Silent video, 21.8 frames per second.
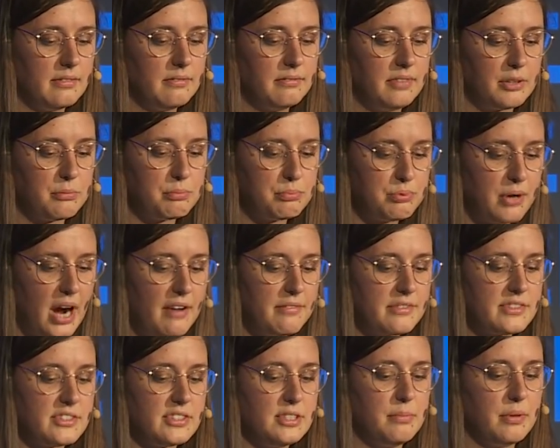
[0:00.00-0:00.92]
that
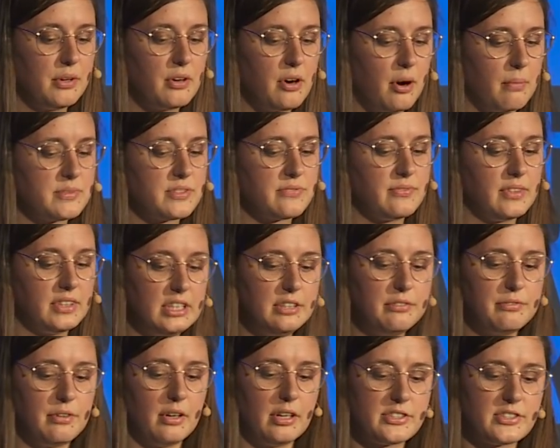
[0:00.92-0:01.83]
privacy becomes the
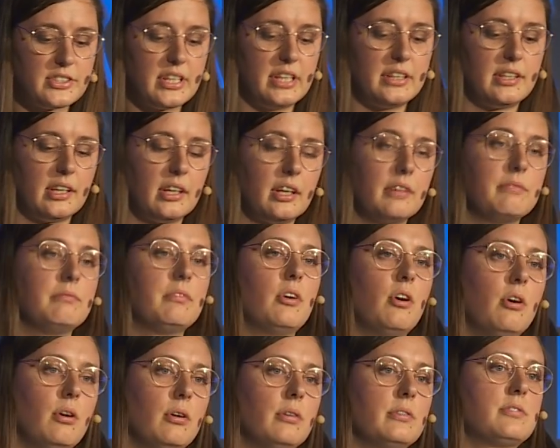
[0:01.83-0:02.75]
default setting in the
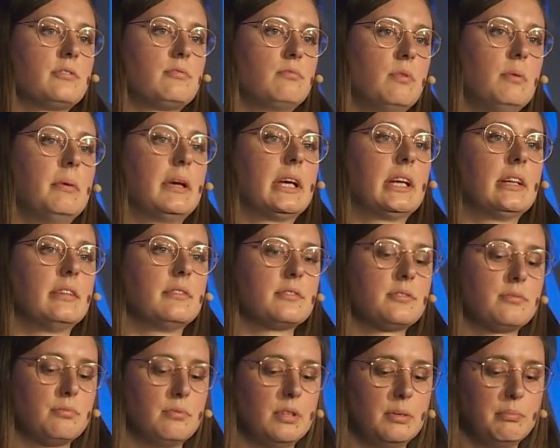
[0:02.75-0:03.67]
whole streaming industry,